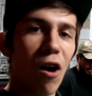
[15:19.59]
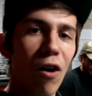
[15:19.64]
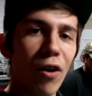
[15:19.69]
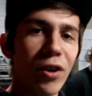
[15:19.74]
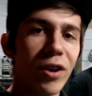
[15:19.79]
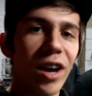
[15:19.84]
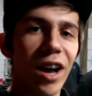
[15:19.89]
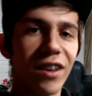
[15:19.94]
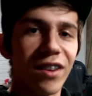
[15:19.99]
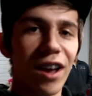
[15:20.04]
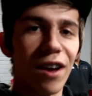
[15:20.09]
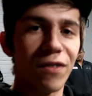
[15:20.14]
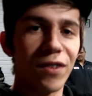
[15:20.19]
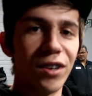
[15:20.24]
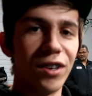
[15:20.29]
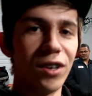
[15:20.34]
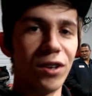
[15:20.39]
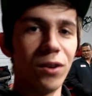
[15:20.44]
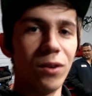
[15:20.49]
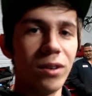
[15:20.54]
All you guys have
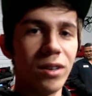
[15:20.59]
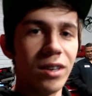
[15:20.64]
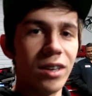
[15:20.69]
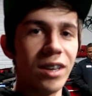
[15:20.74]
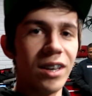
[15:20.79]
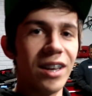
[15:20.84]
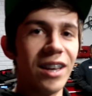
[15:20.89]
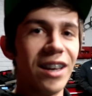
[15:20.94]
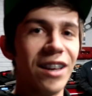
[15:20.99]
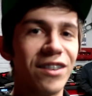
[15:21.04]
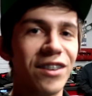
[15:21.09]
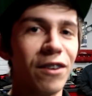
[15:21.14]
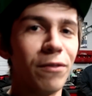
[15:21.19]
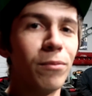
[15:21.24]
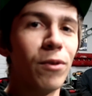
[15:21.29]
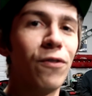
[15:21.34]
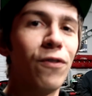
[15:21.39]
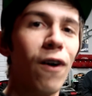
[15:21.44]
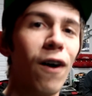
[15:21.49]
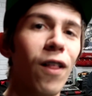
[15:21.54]
to do is give
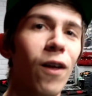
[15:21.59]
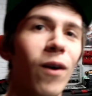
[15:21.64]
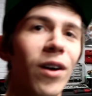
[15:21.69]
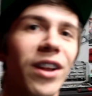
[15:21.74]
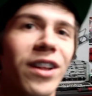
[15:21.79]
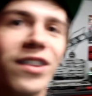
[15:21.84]
him a follow on